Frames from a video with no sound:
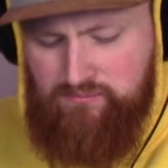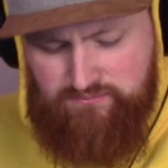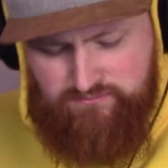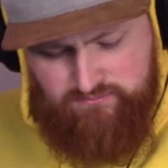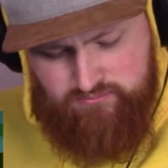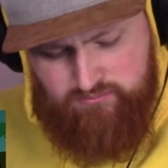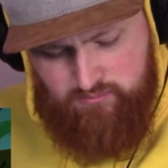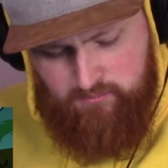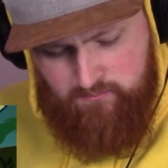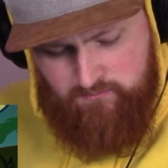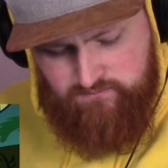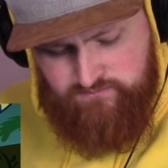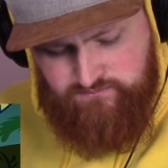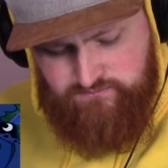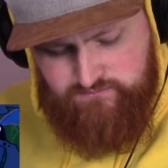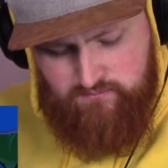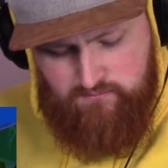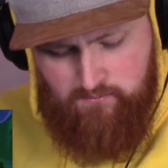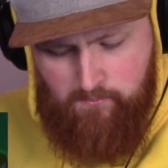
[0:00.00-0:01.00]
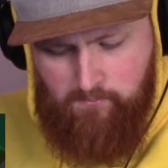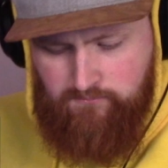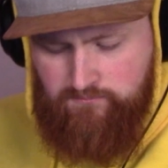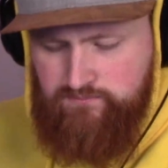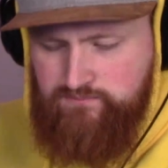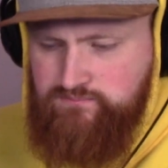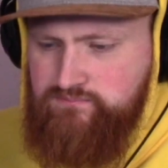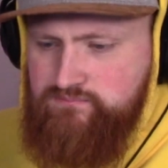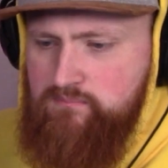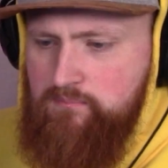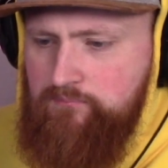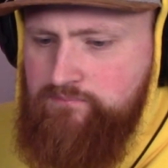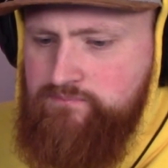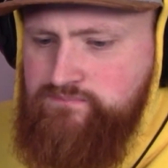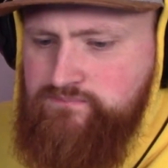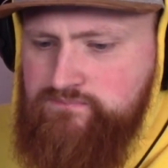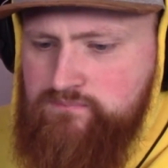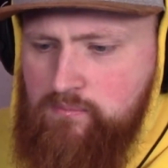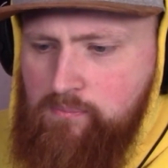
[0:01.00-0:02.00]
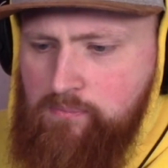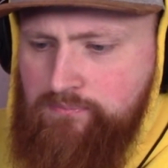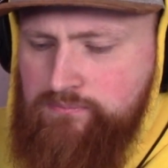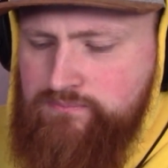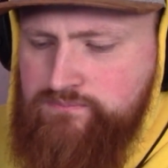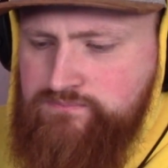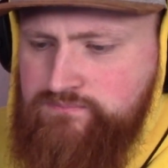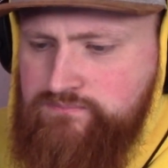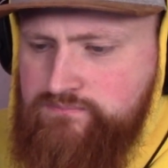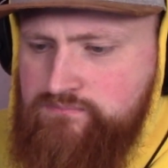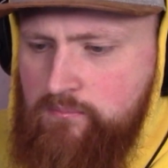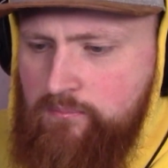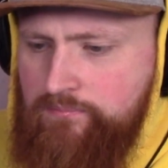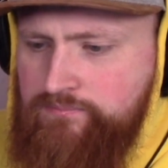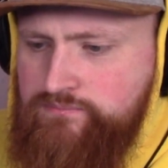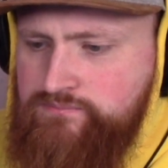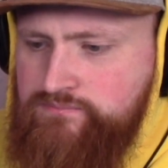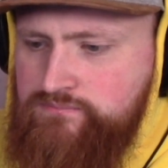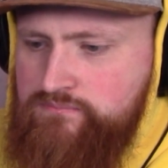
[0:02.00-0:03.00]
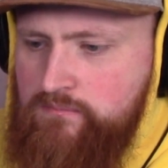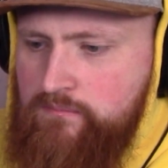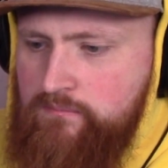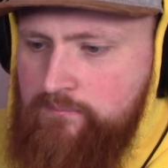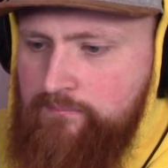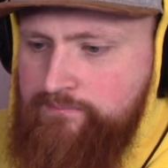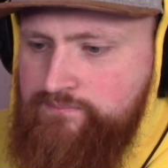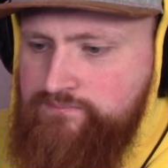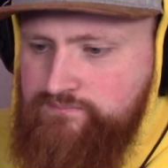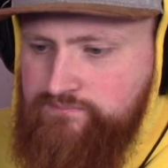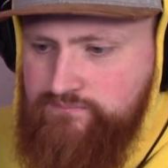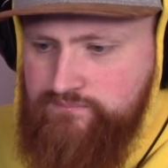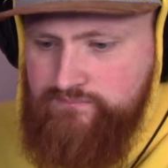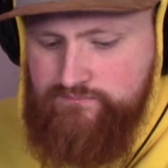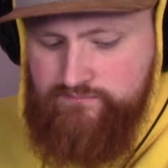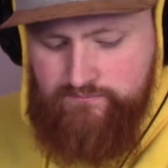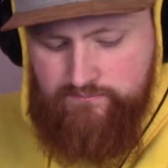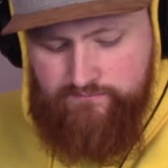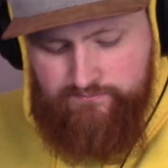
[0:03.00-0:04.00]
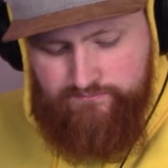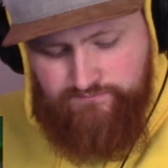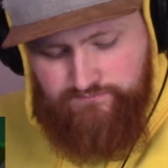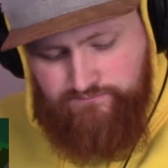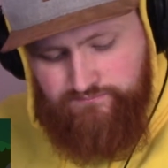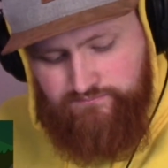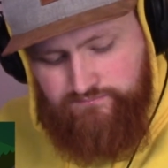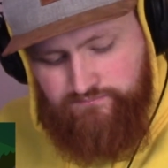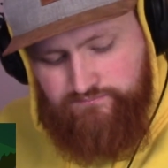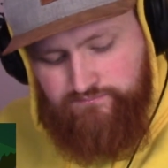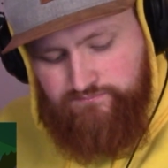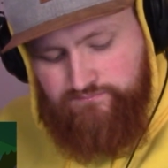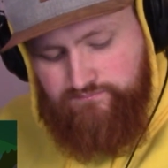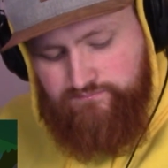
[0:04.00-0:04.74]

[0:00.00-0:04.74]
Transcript: Wait. For what? For them to scream some more?